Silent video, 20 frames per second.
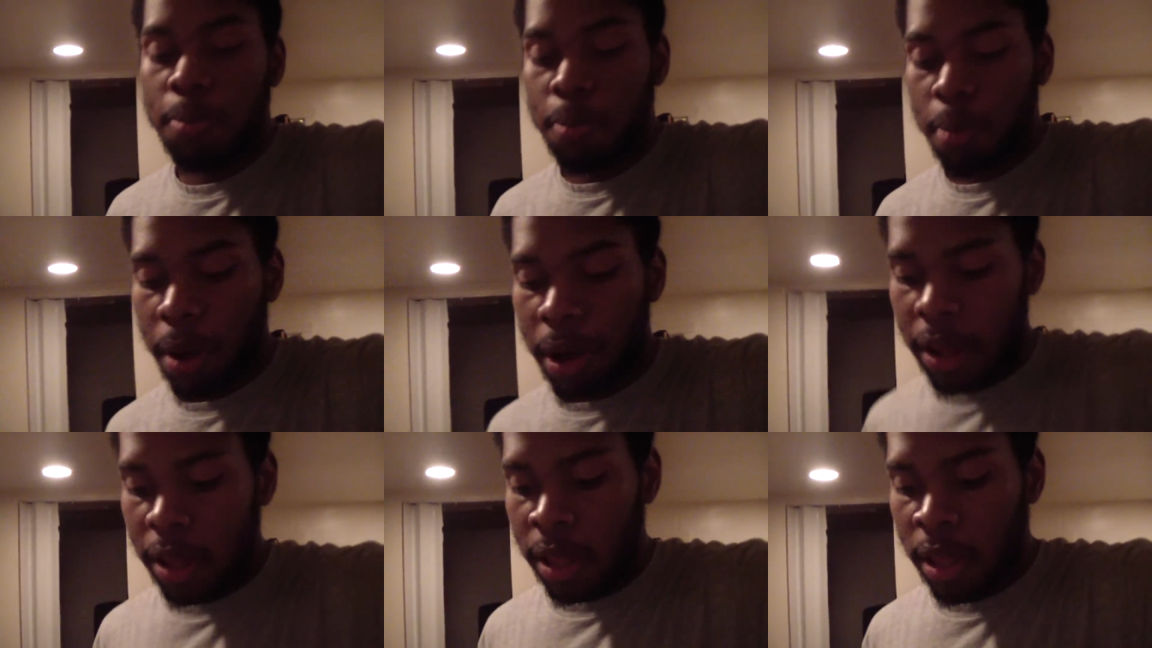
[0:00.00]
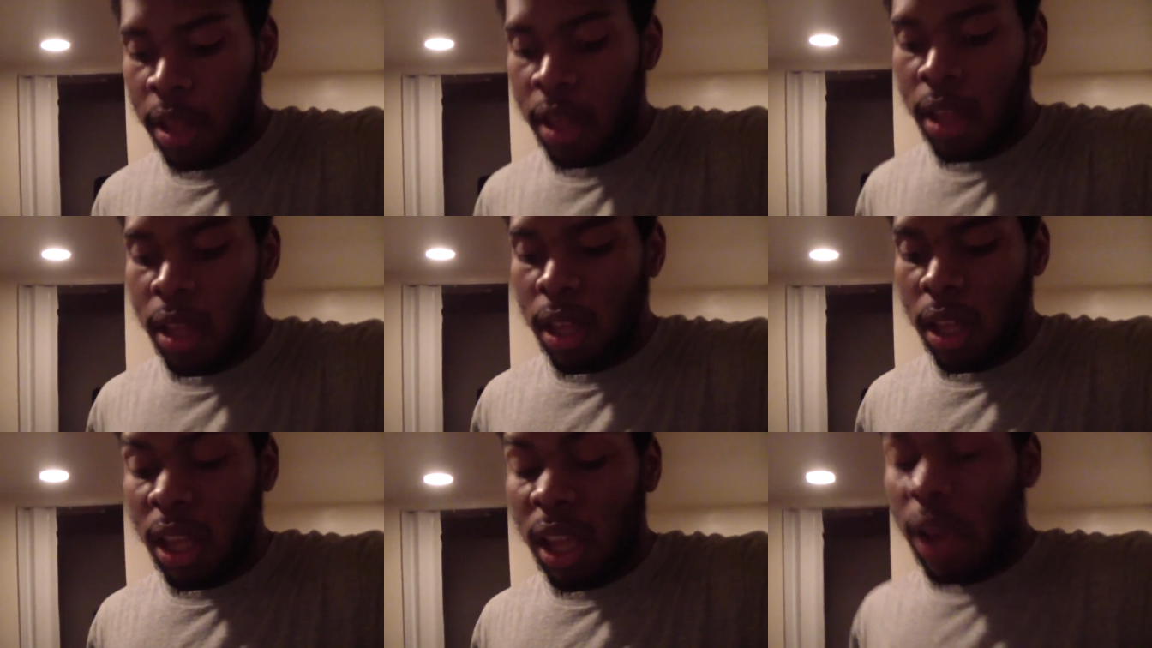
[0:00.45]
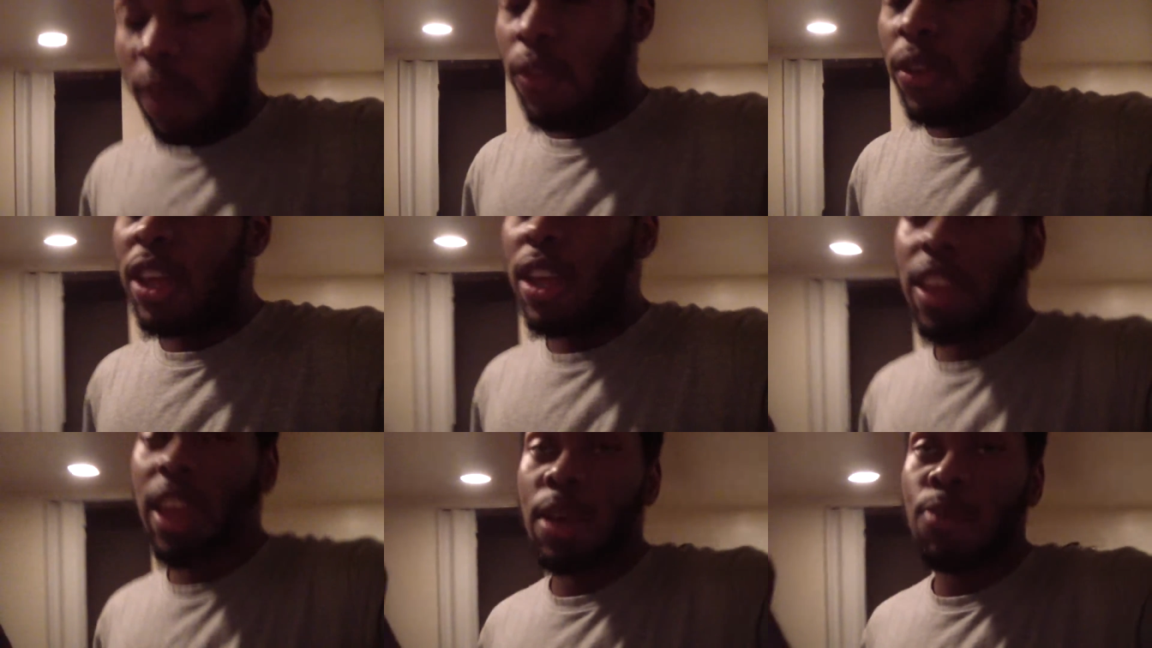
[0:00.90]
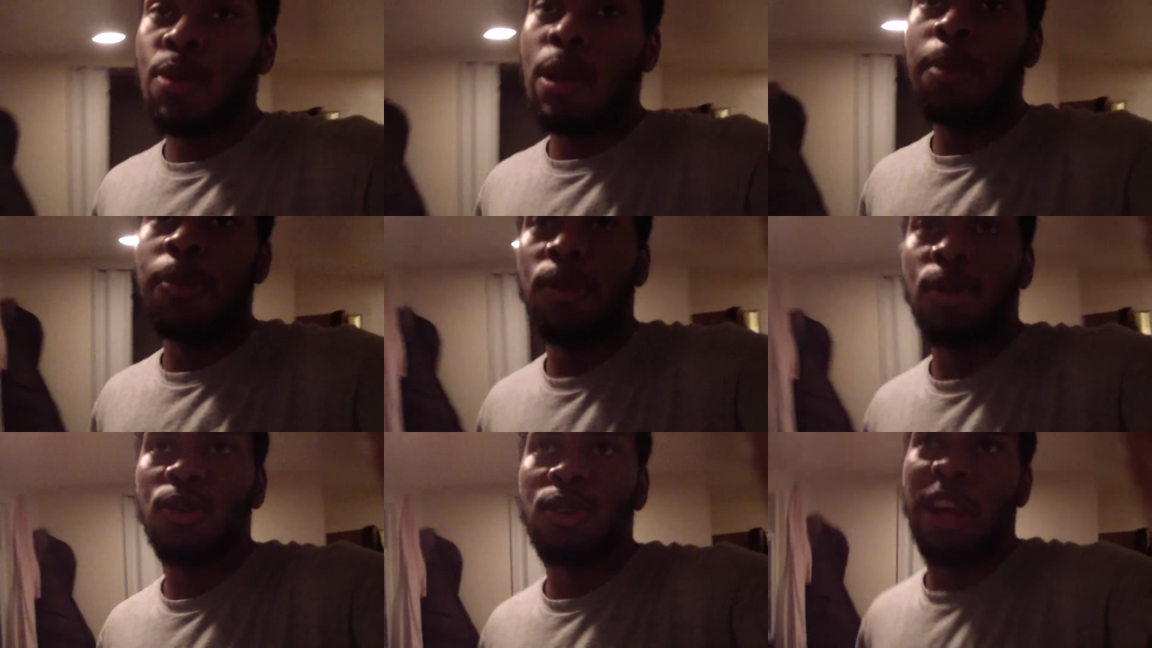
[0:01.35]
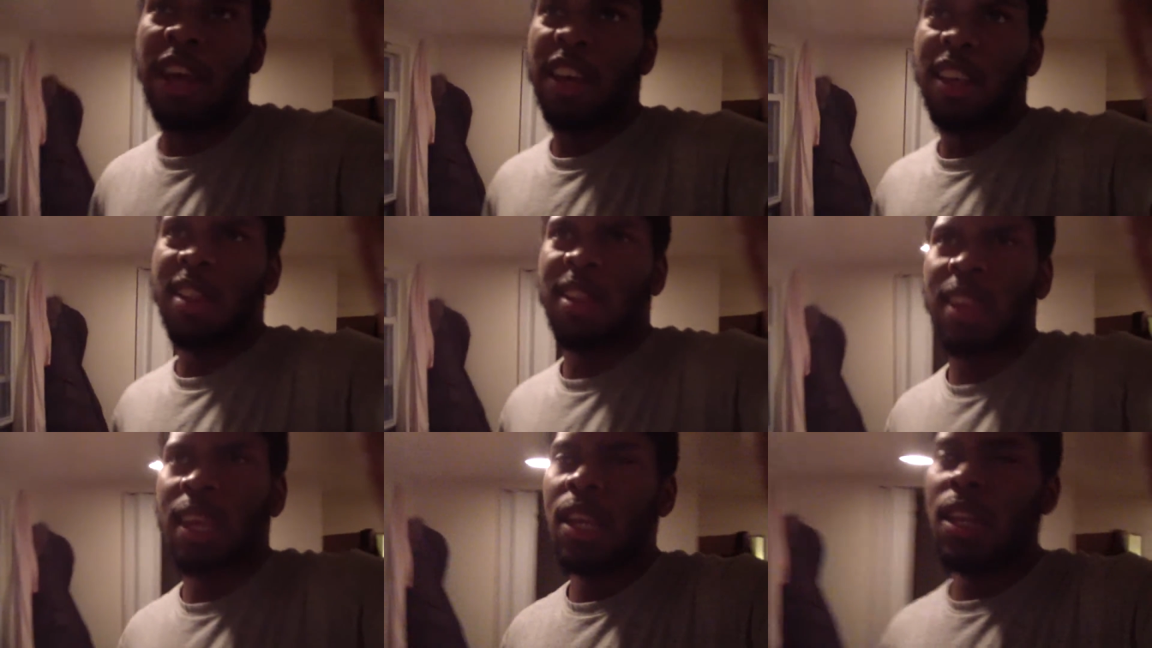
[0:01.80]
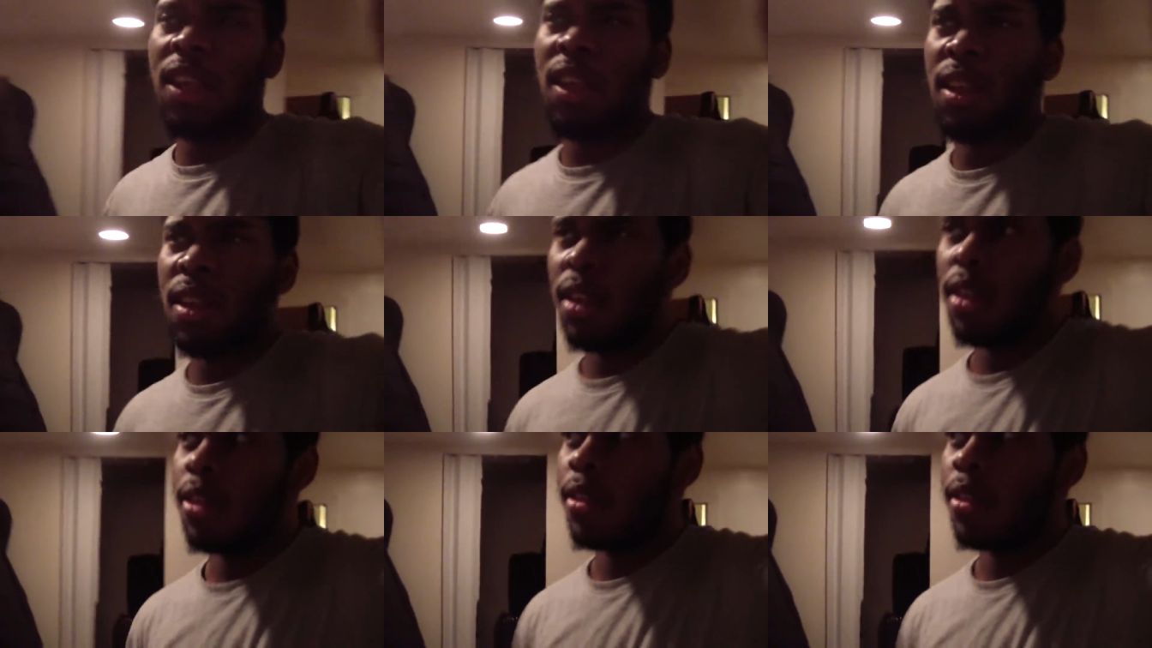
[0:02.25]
but if we get like people like send a,